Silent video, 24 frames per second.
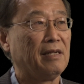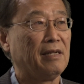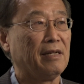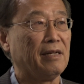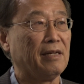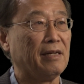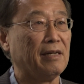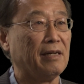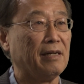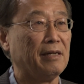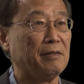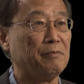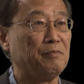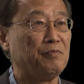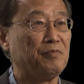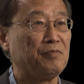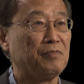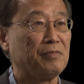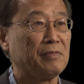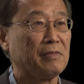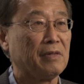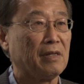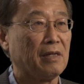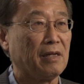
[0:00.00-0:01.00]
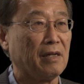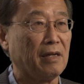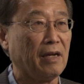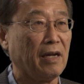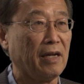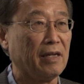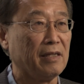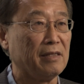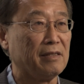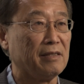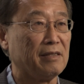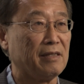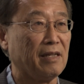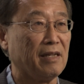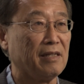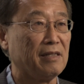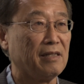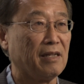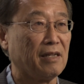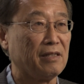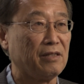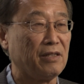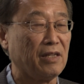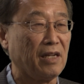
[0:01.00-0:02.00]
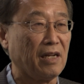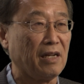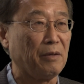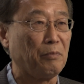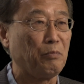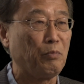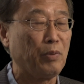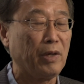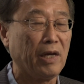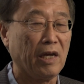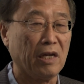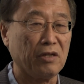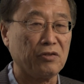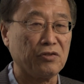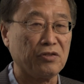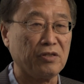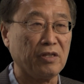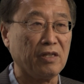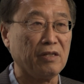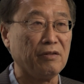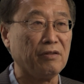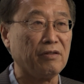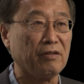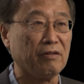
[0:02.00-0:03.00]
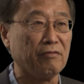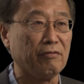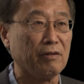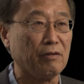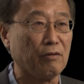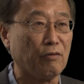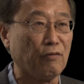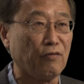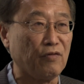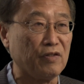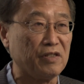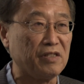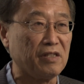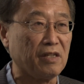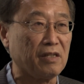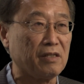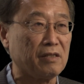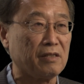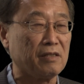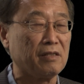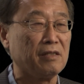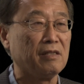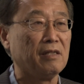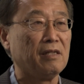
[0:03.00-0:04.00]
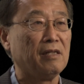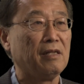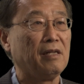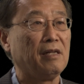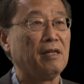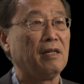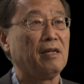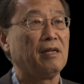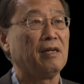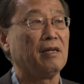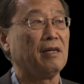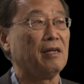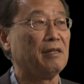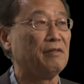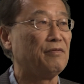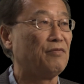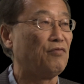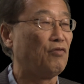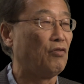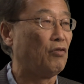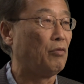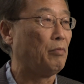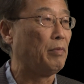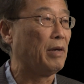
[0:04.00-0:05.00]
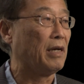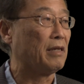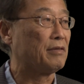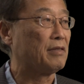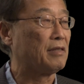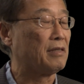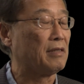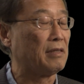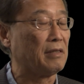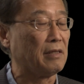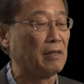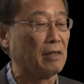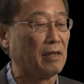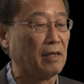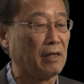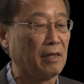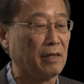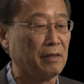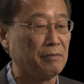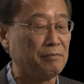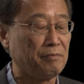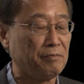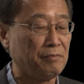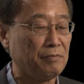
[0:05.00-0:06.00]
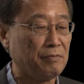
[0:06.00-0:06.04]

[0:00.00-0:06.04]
and then I did a PhD in theoretical physics, and for about 10